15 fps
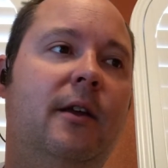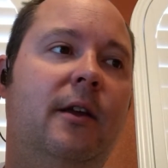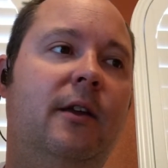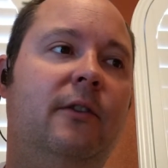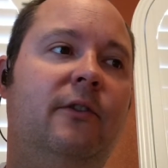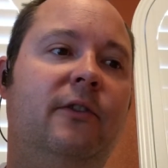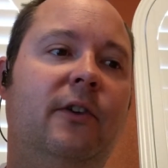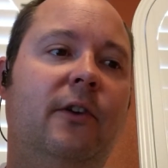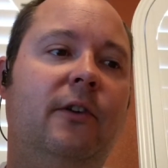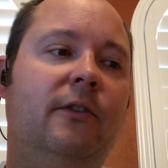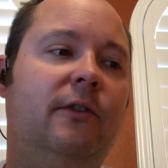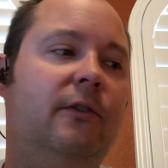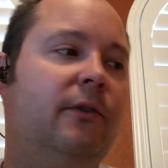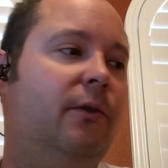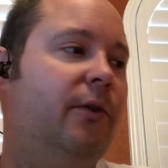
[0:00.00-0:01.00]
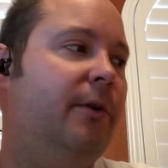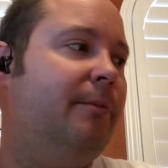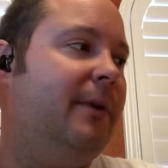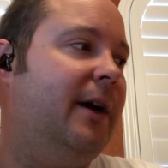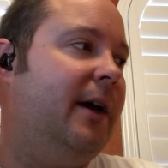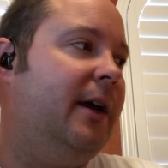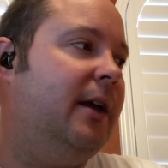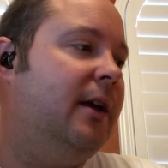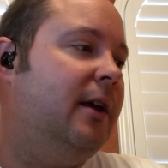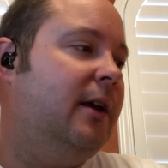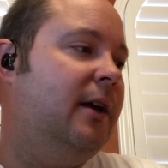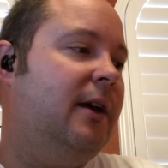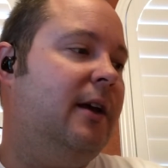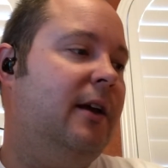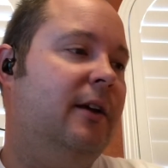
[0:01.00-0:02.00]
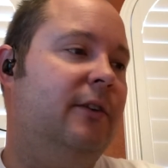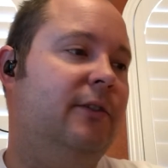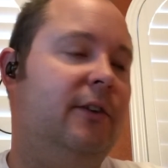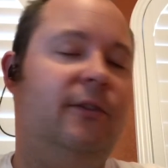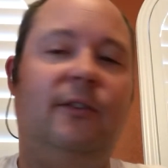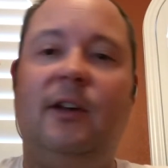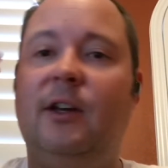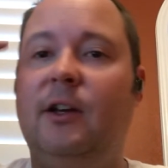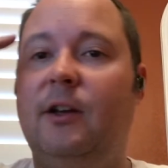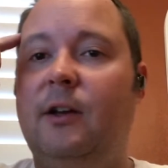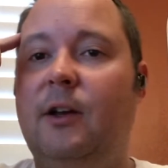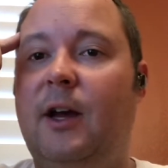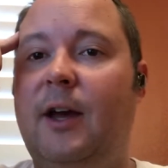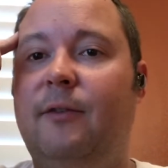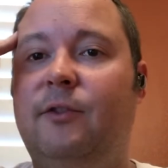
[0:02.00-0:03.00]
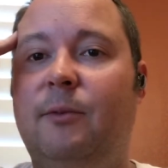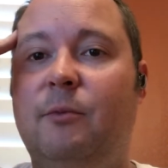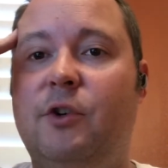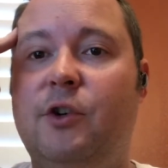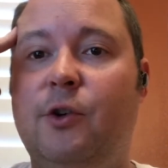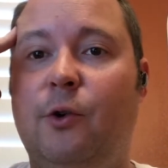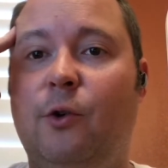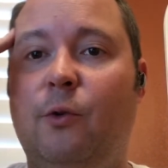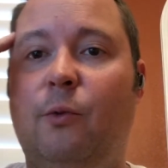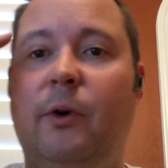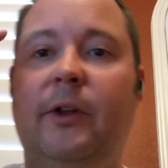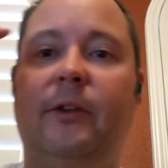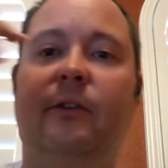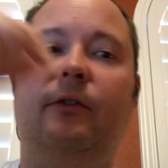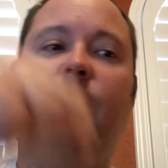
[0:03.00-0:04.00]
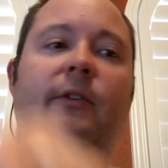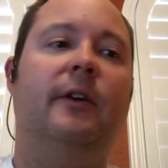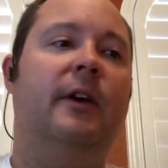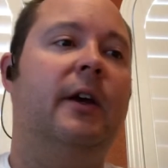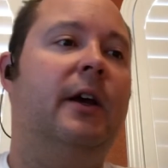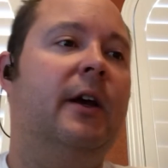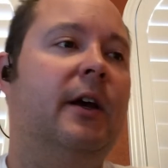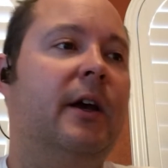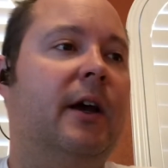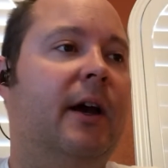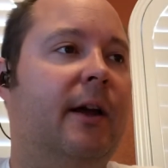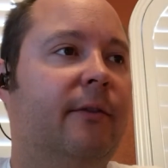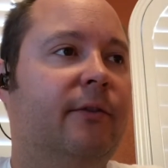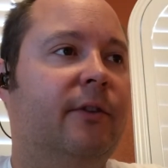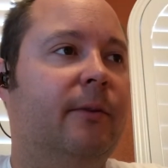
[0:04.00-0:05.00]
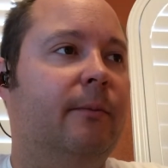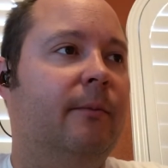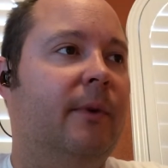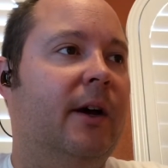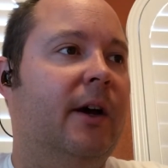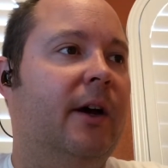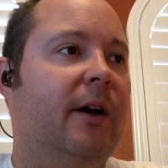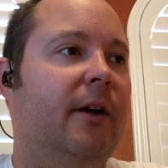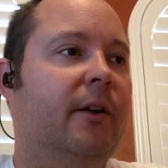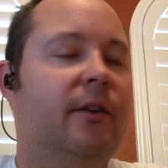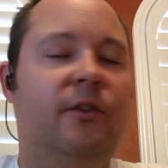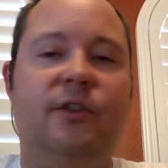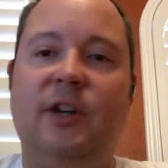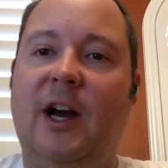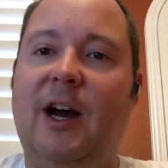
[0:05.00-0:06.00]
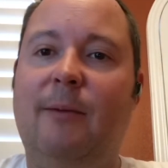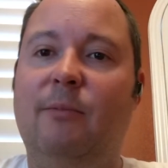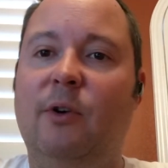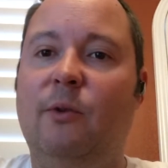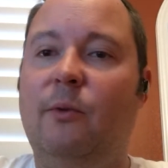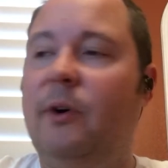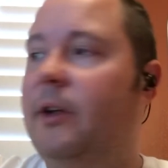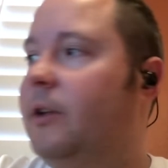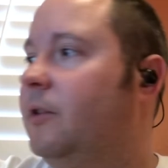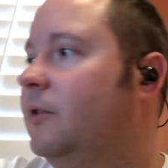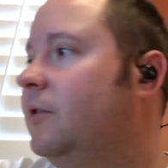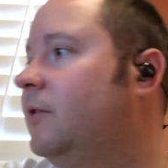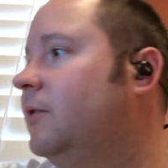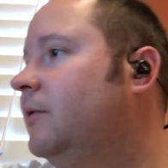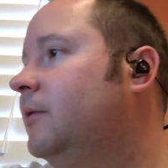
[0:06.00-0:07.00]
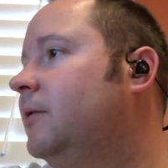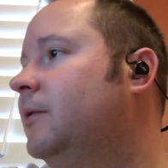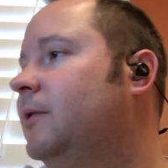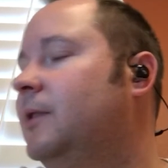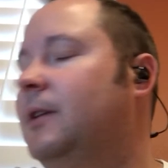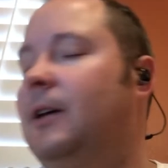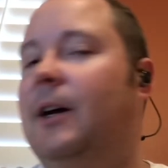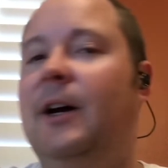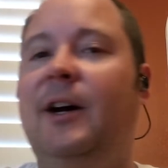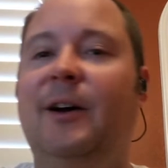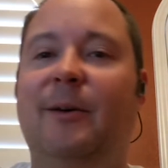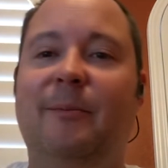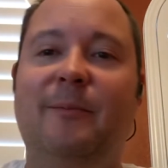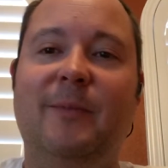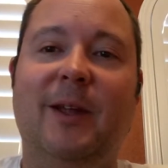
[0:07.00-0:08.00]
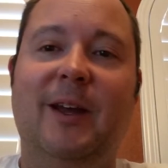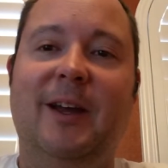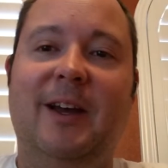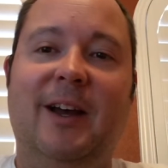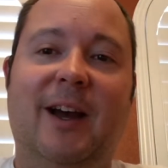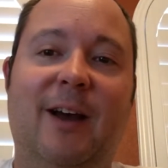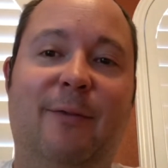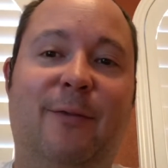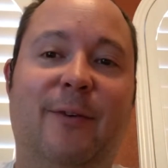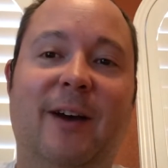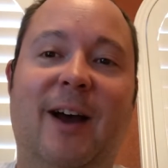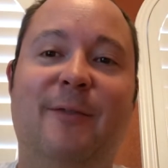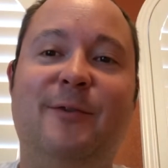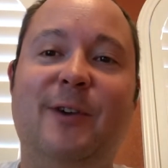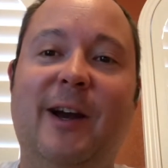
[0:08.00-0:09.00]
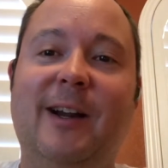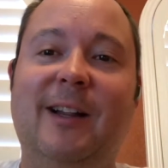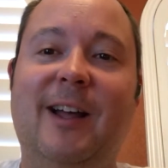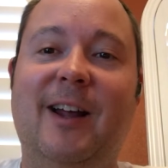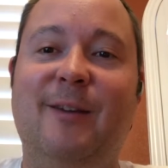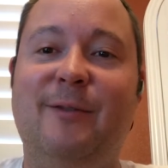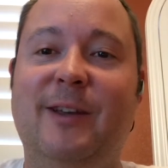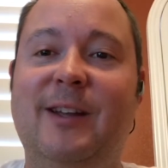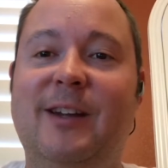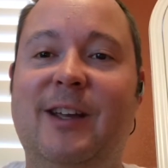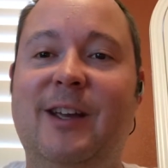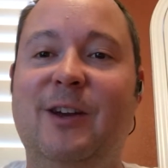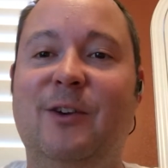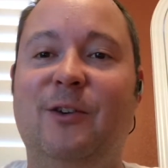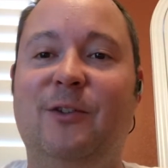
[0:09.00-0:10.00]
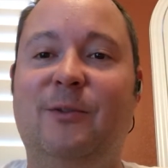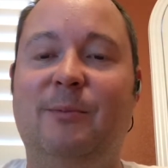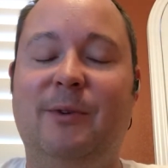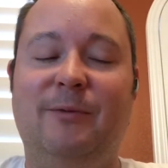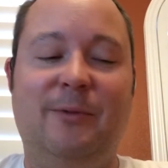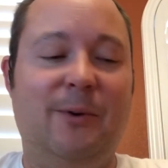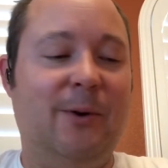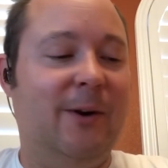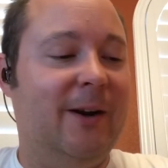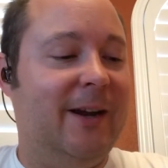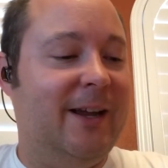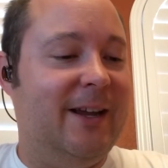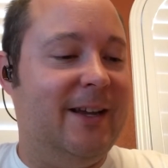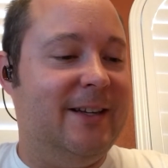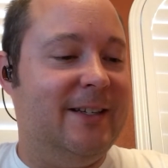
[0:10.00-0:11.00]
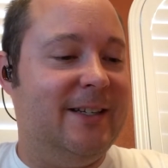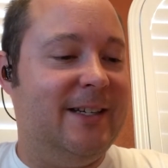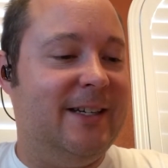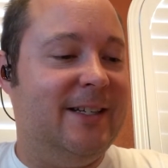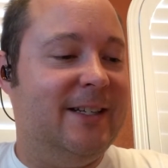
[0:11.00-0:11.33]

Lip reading: inserts on my existing, I have some Shure ones, I have some Jabra ones. I've tried a lot of in-ears before, and